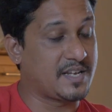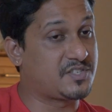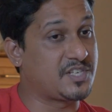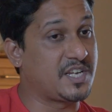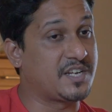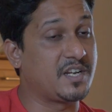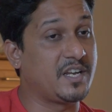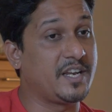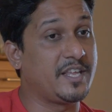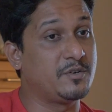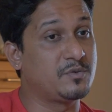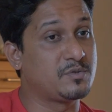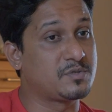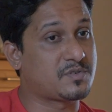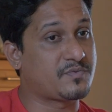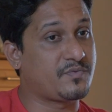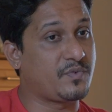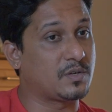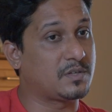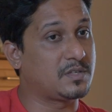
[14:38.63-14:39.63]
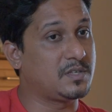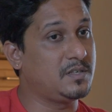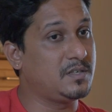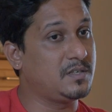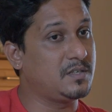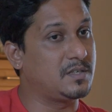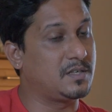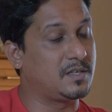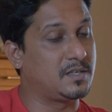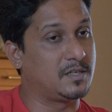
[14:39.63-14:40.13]
generally used for the
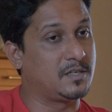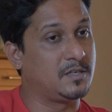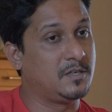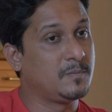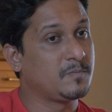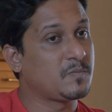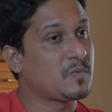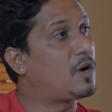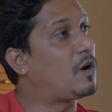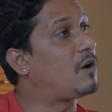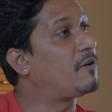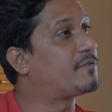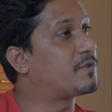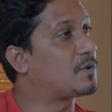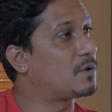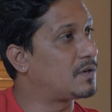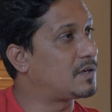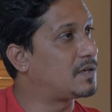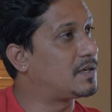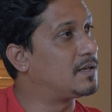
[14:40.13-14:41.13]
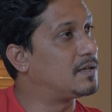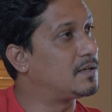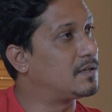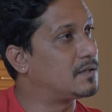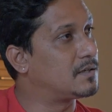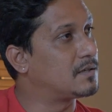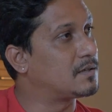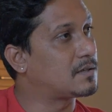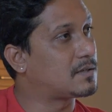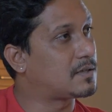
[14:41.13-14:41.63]
off-road
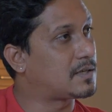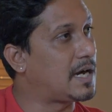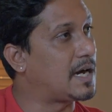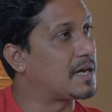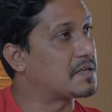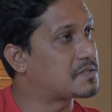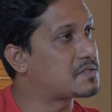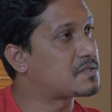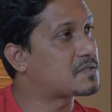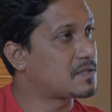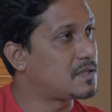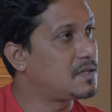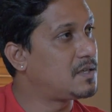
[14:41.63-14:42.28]
cars.